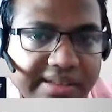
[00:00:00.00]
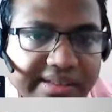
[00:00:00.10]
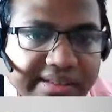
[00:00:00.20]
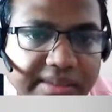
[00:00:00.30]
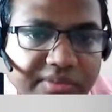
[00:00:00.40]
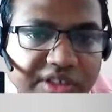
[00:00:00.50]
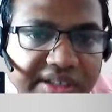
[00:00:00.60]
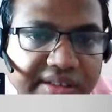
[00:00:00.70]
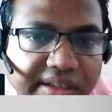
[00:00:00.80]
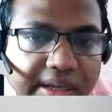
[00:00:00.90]
system
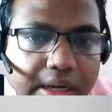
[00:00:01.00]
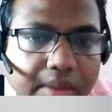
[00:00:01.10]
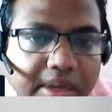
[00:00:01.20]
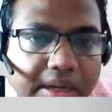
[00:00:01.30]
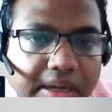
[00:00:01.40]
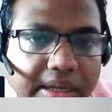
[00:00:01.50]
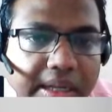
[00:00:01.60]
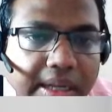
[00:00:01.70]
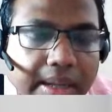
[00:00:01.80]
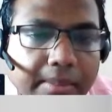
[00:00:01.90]
change incrementally,
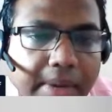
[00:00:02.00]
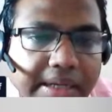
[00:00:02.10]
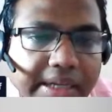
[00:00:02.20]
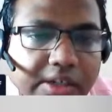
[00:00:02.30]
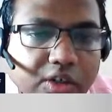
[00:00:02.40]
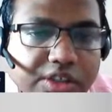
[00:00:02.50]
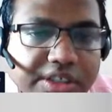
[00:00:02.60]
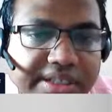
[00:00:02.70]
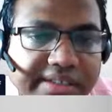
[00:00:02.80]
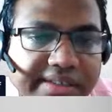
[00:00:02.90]
but
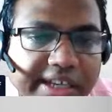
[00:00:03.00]
technology change